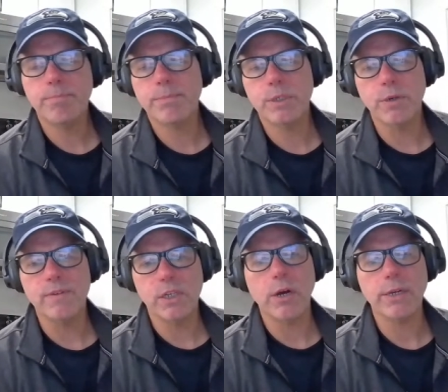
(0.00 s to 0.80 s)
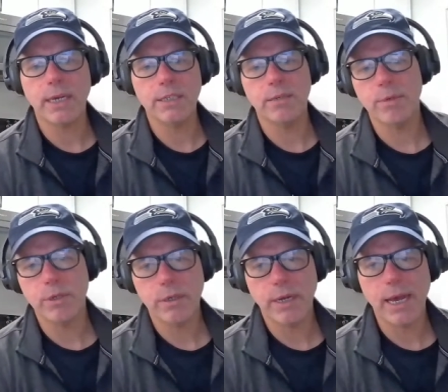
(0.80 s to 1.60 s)
service our
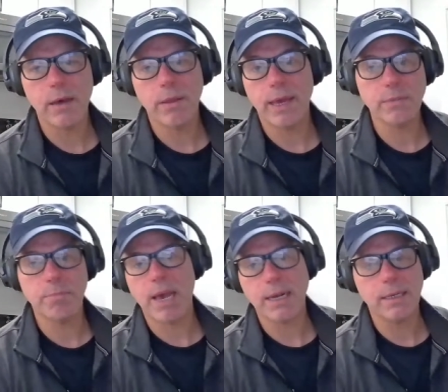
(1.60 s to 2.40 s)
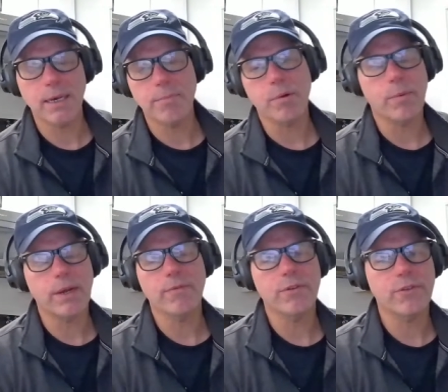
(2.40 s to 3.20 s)
customer, and now that's backed up or whatever.